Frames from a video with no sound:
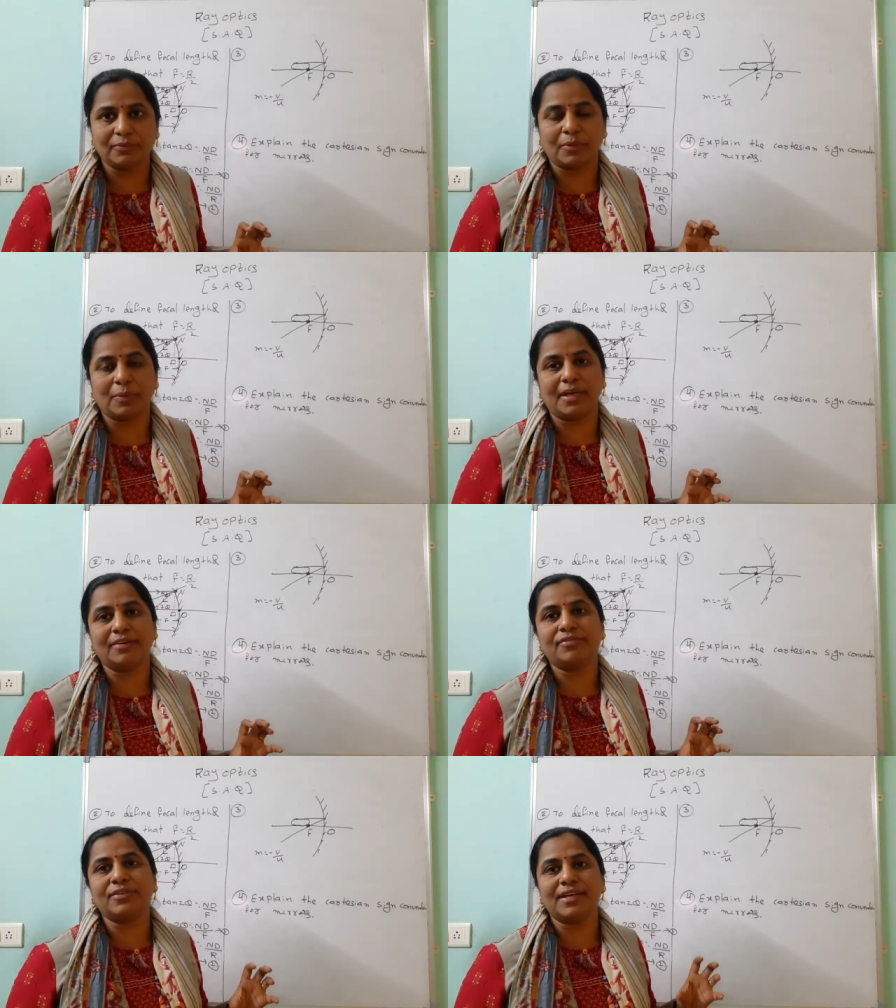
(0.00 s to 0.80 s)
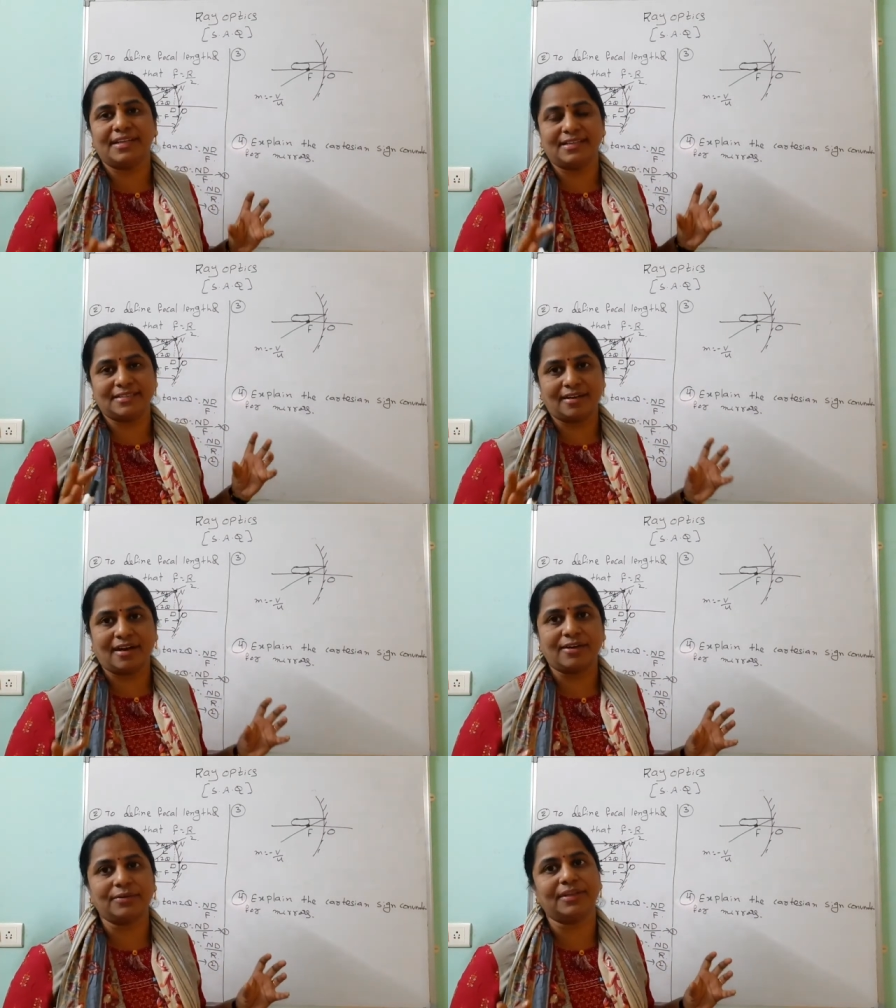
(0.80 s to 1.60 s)
mobile phone, it is
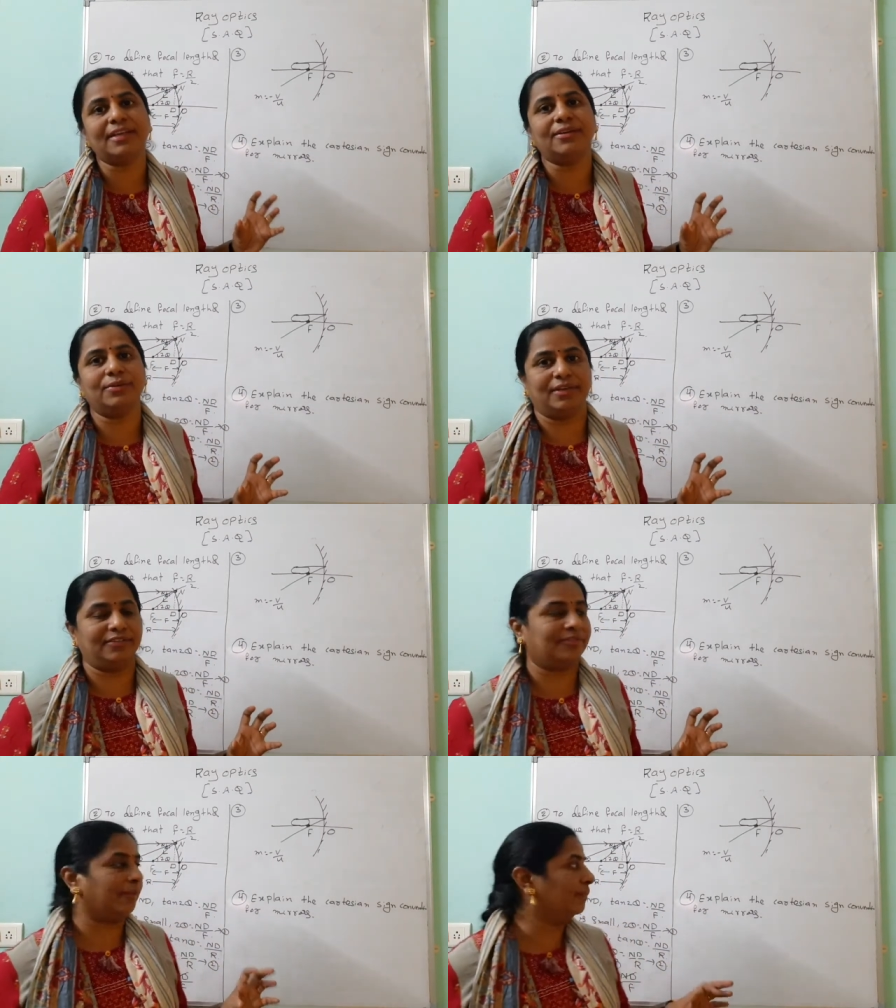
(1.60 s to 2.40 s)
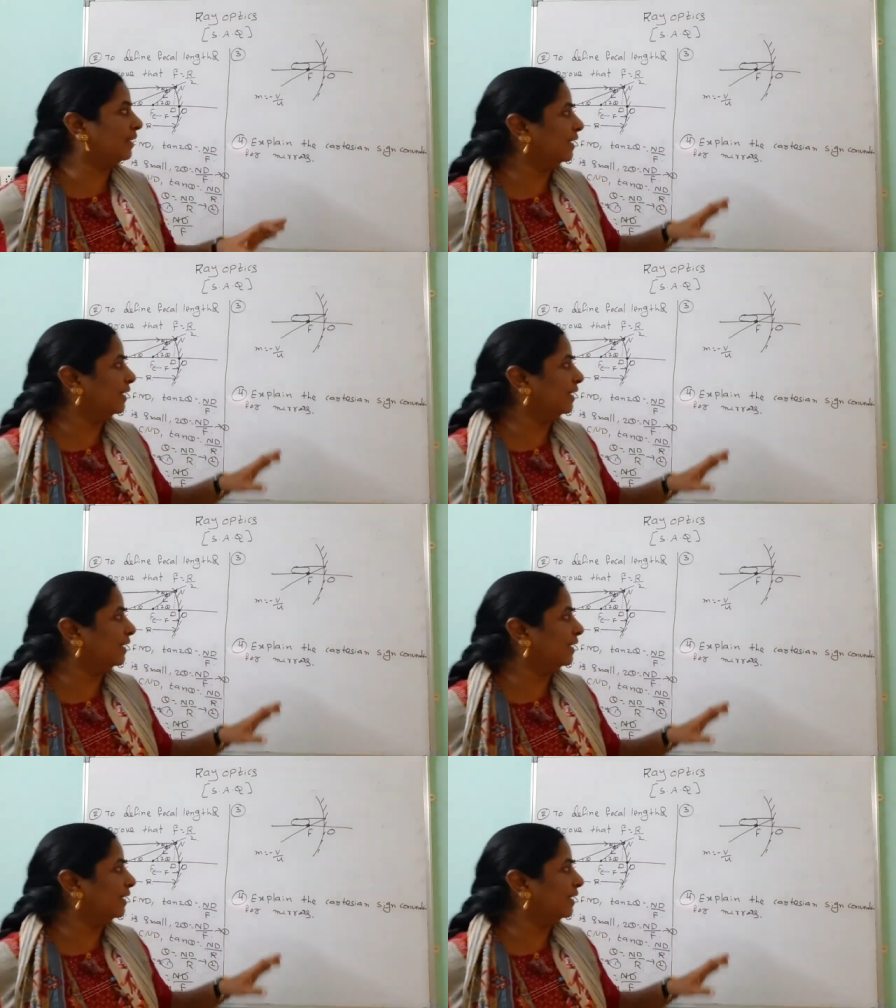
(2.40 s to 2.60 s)
not looking uniform.